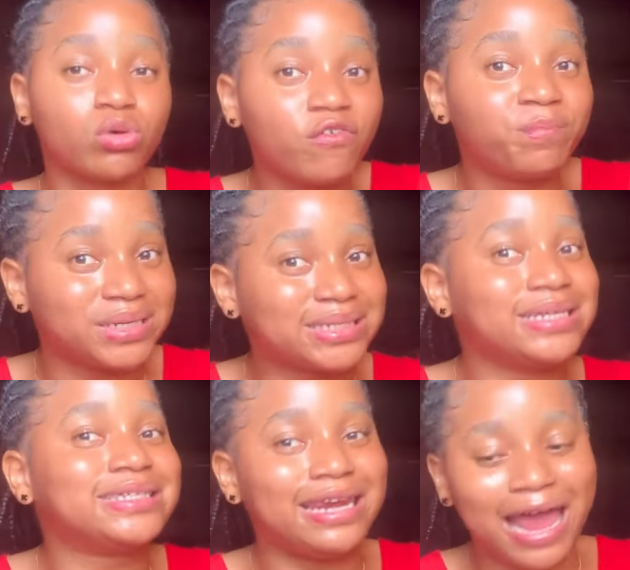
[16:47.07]

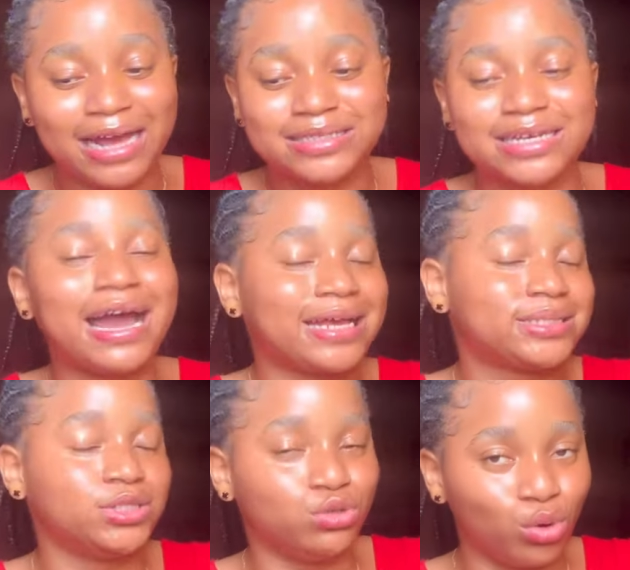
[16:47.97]
12% lactic
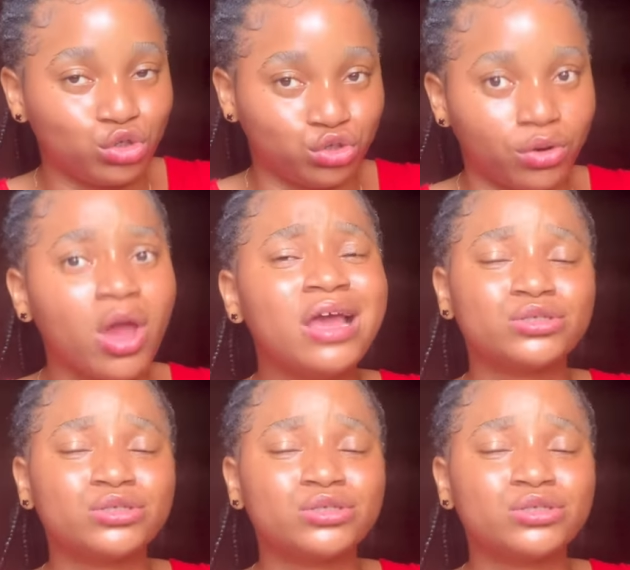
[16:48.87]
acid lotion.